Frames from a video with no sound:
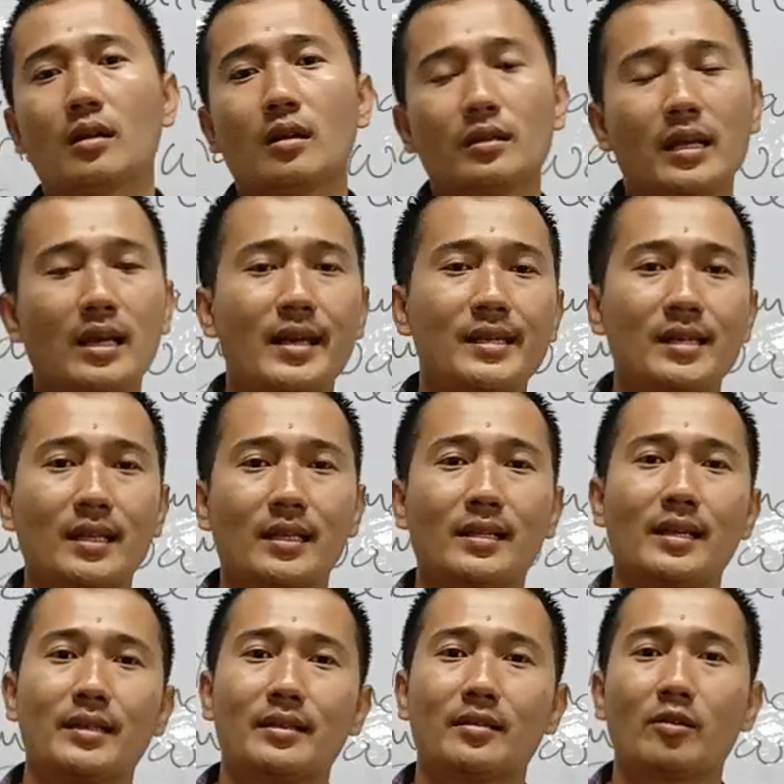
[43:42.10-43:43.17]
Delhi
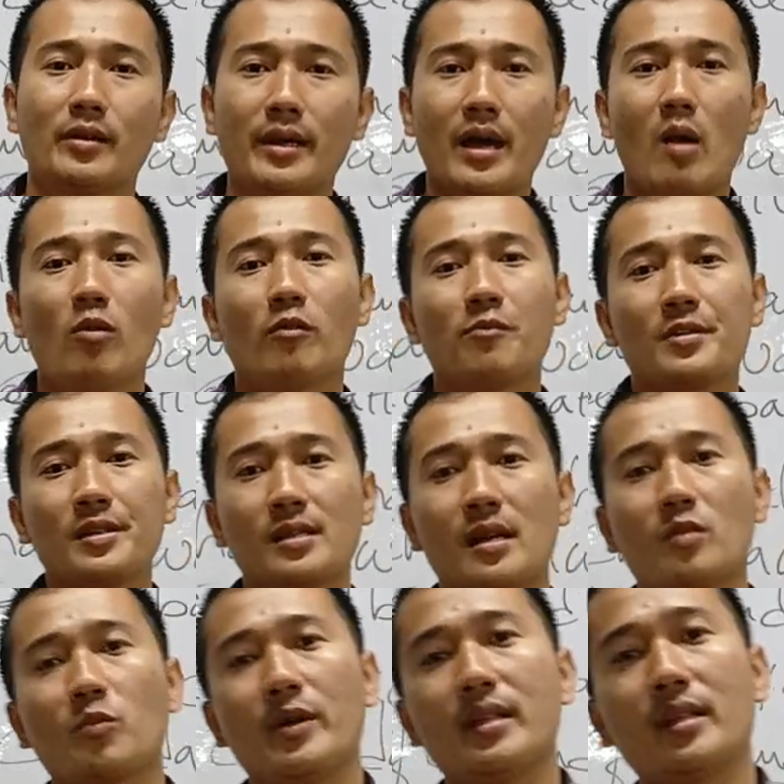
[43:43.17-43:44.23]
Sultanate. Okay, I will first
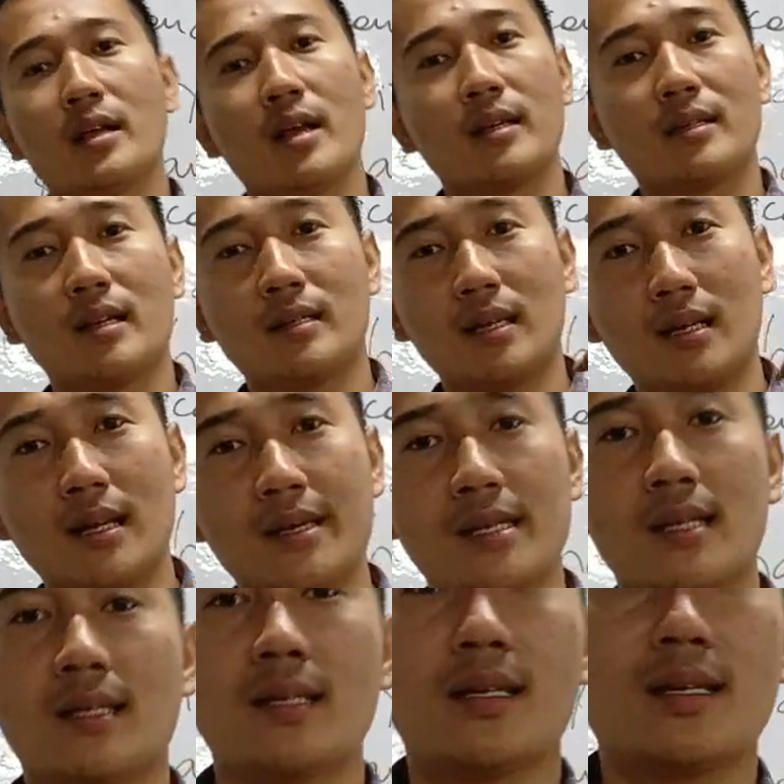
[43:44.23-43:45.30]
start with the Delhi
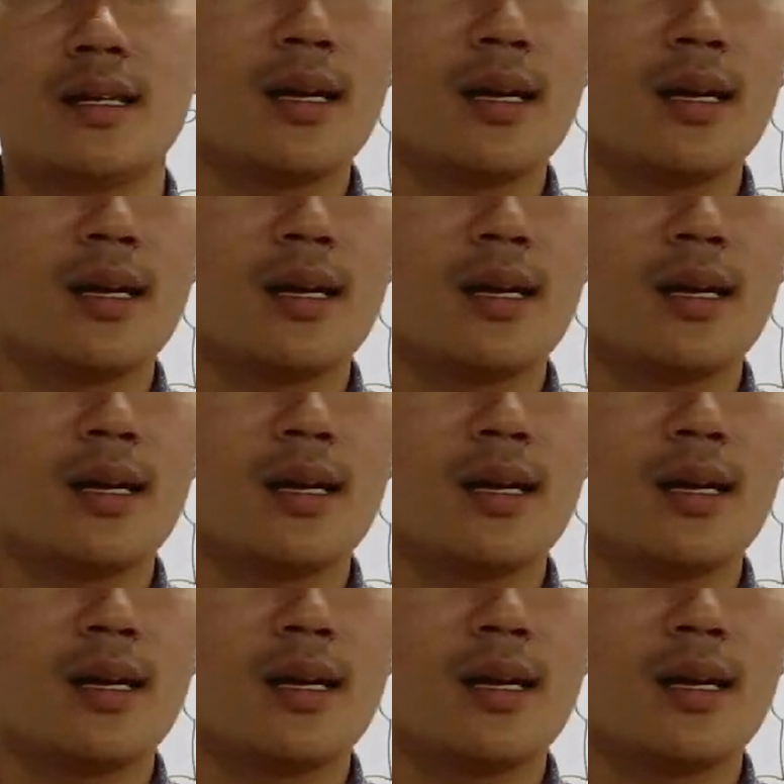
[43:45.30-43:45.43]
Sultanate.